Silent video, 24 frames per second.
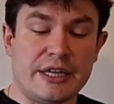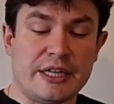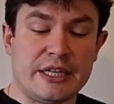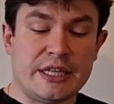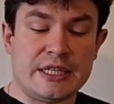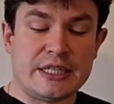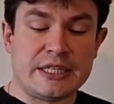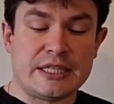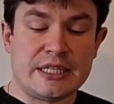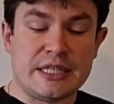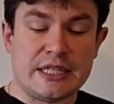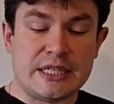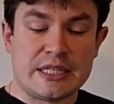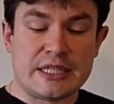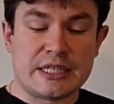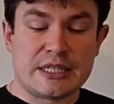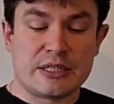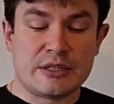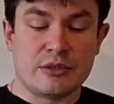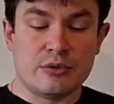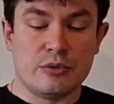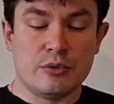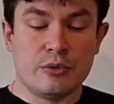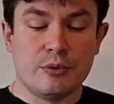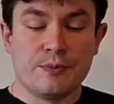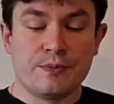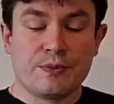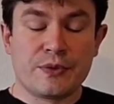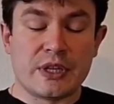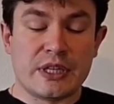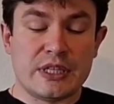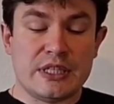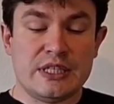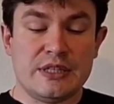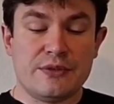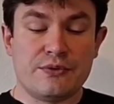e6 to
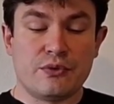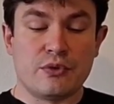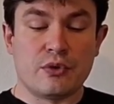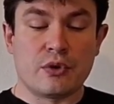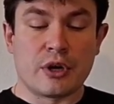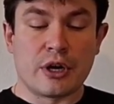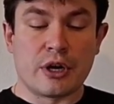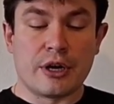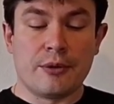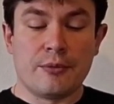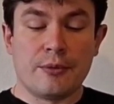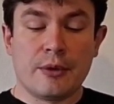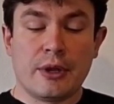d4.